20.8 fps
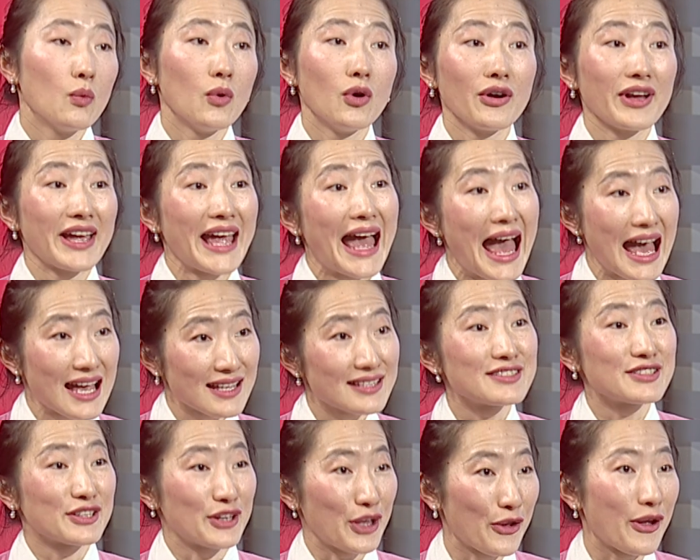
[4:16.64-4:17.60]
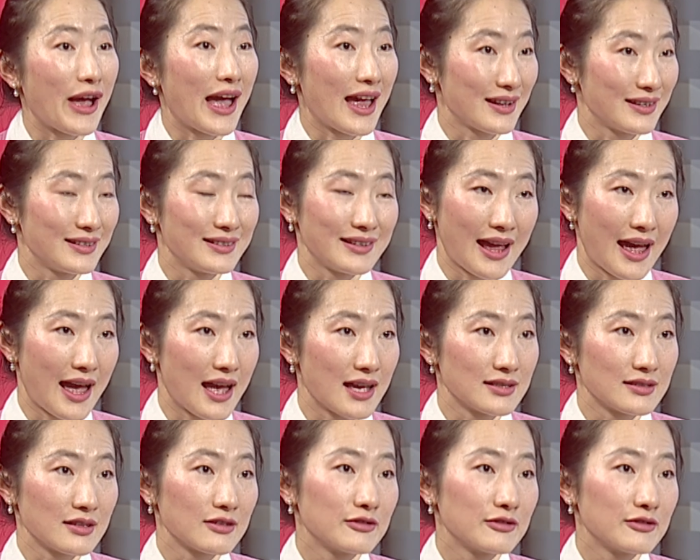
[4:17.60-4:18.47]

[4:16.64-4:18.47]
Well, it has to go hand in hand.